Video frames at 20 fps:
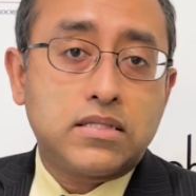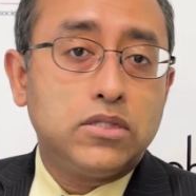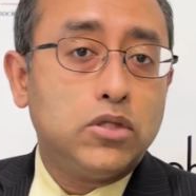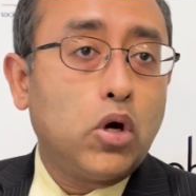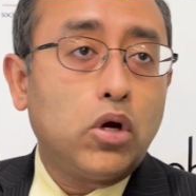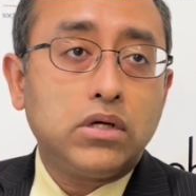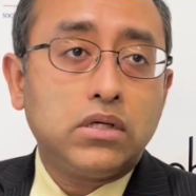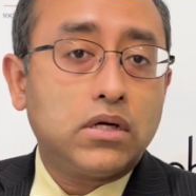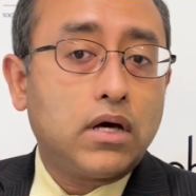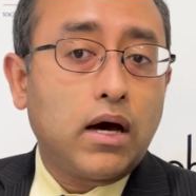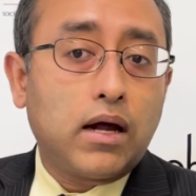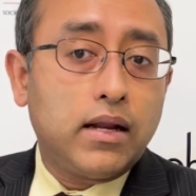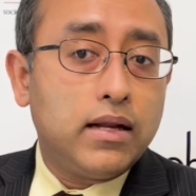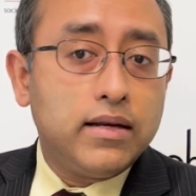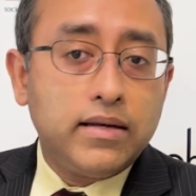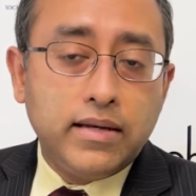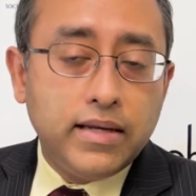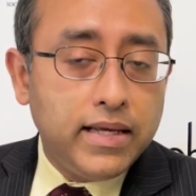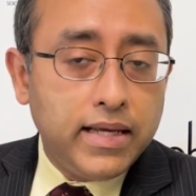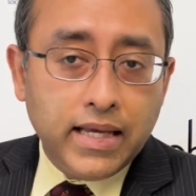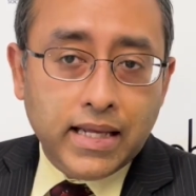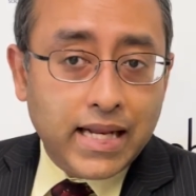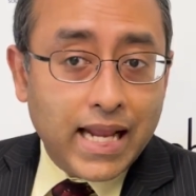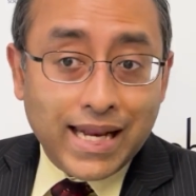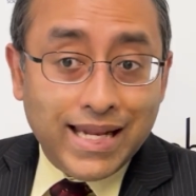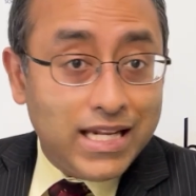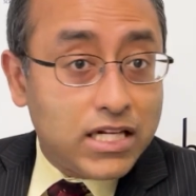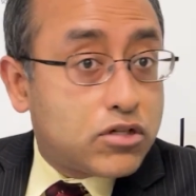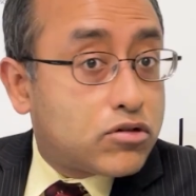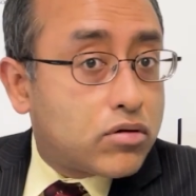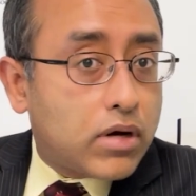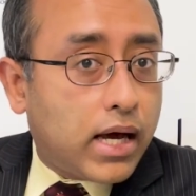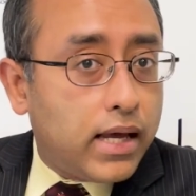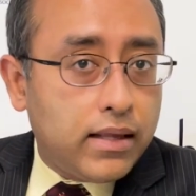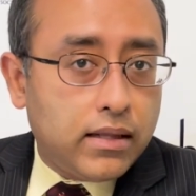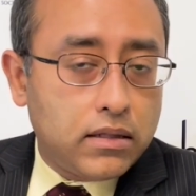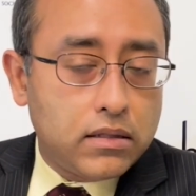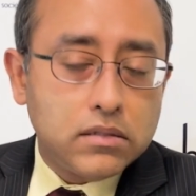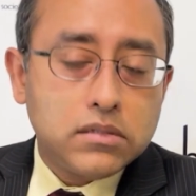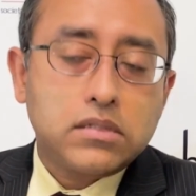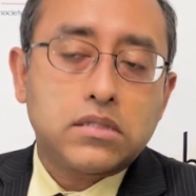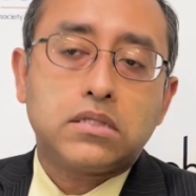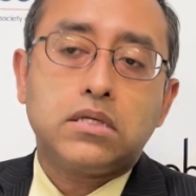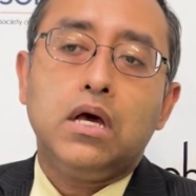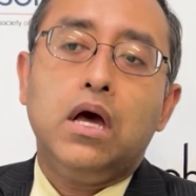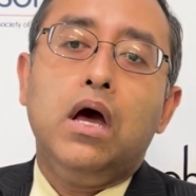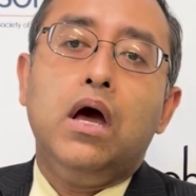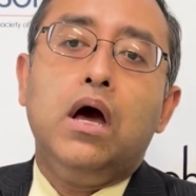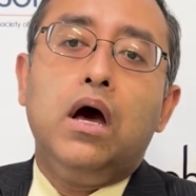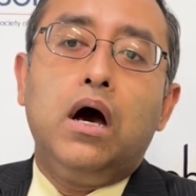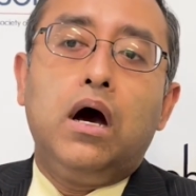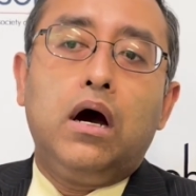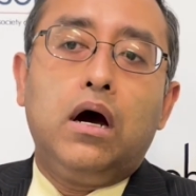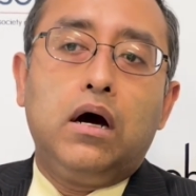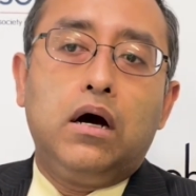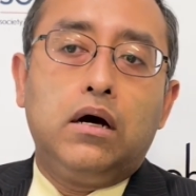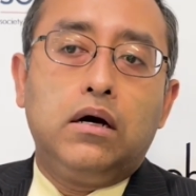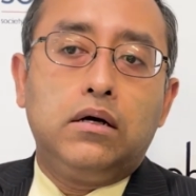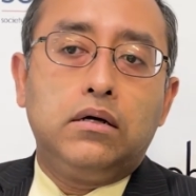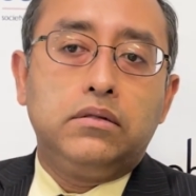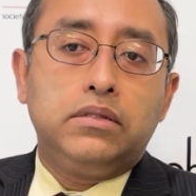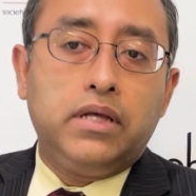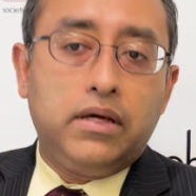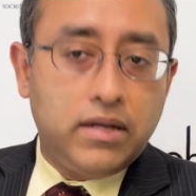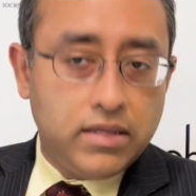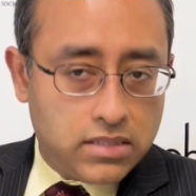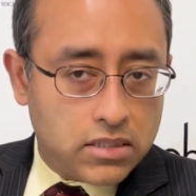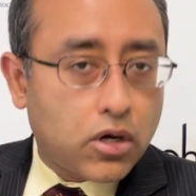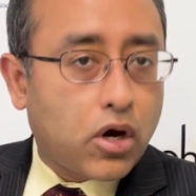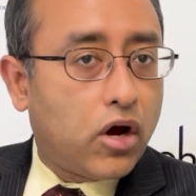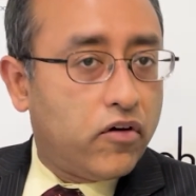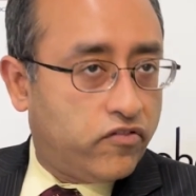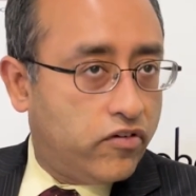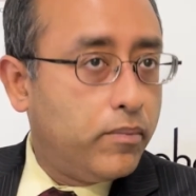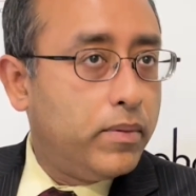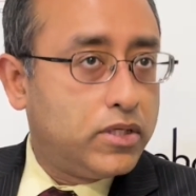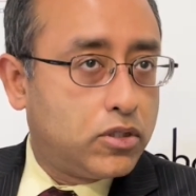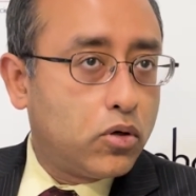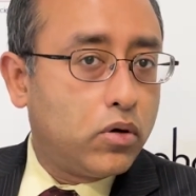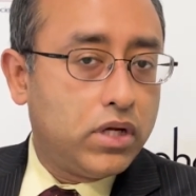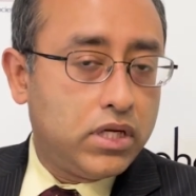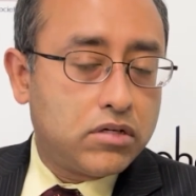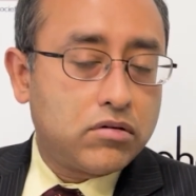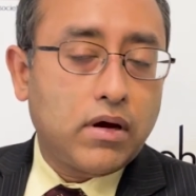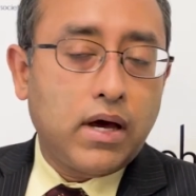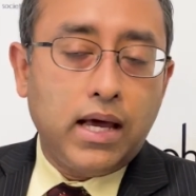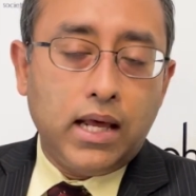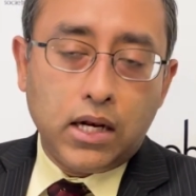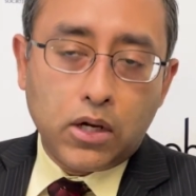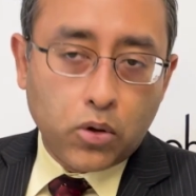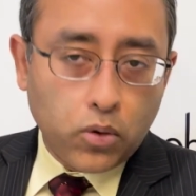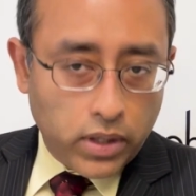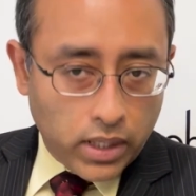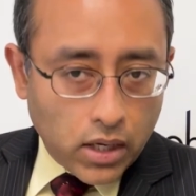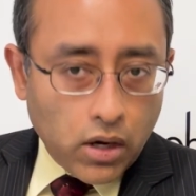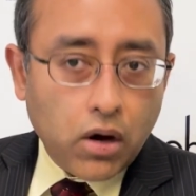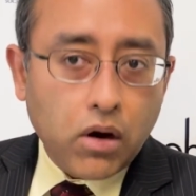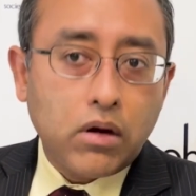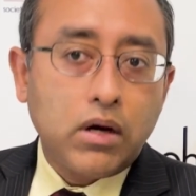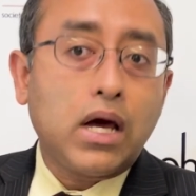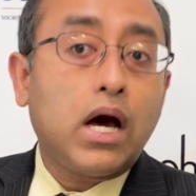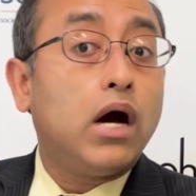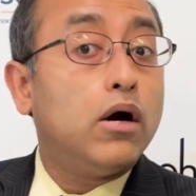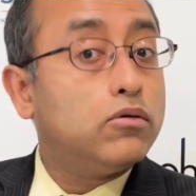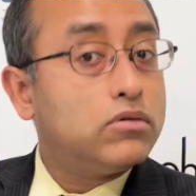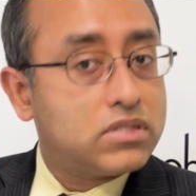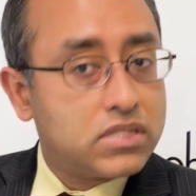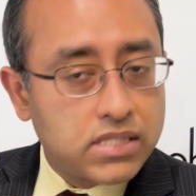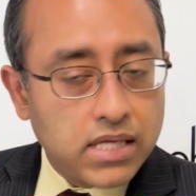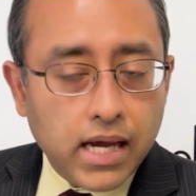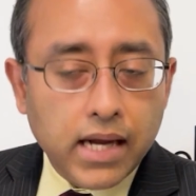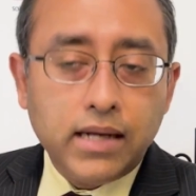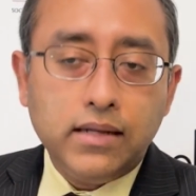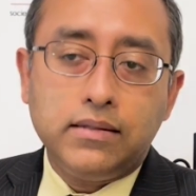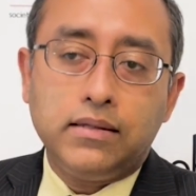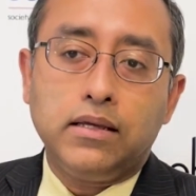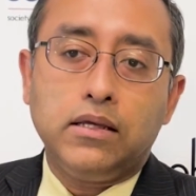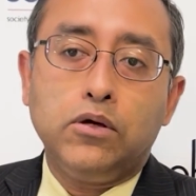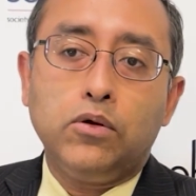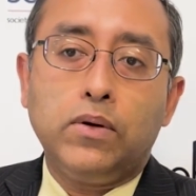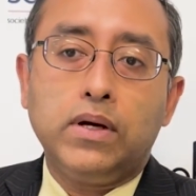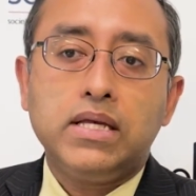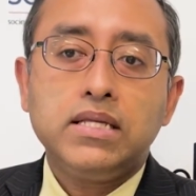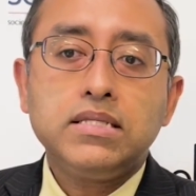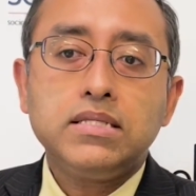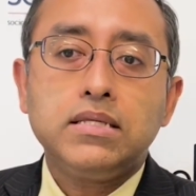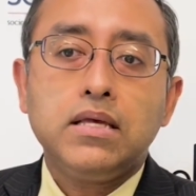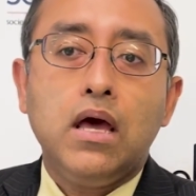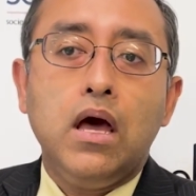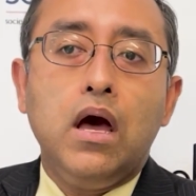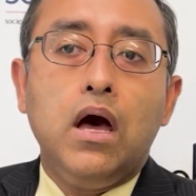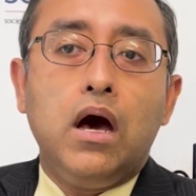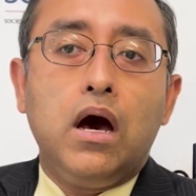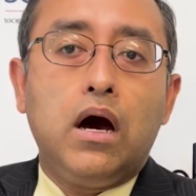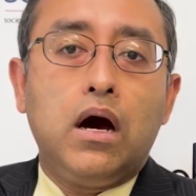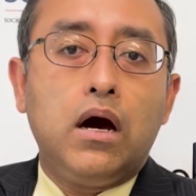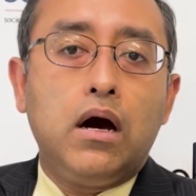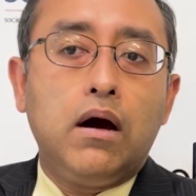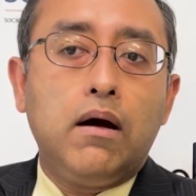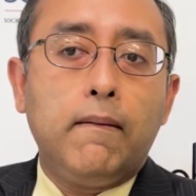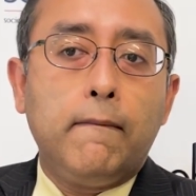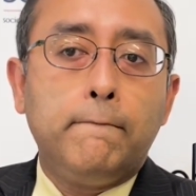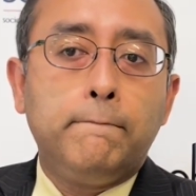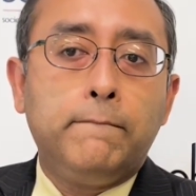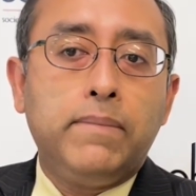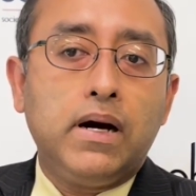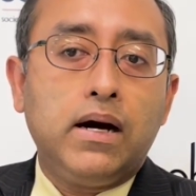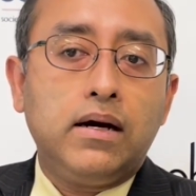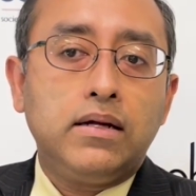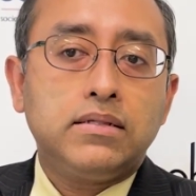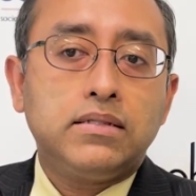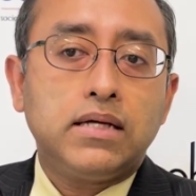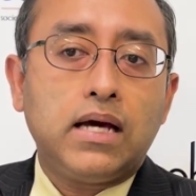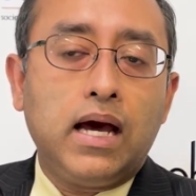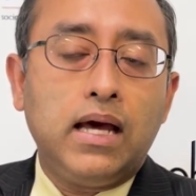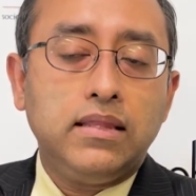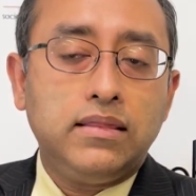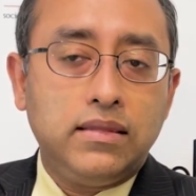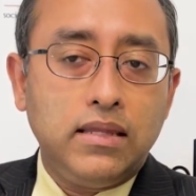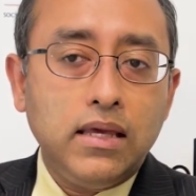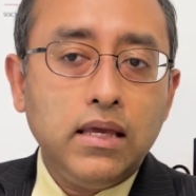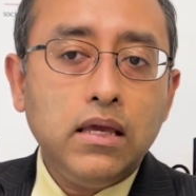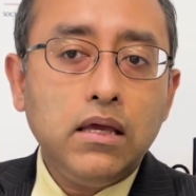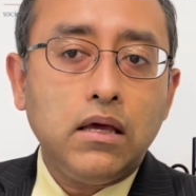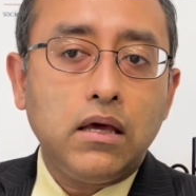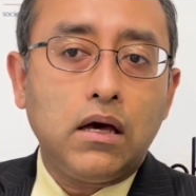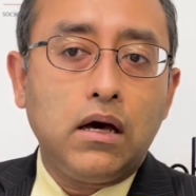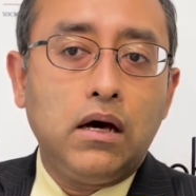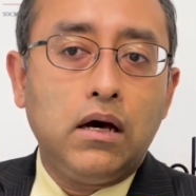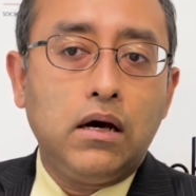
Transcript: not currently in any trials. There is a confirmatory trial going on outside the US. But I think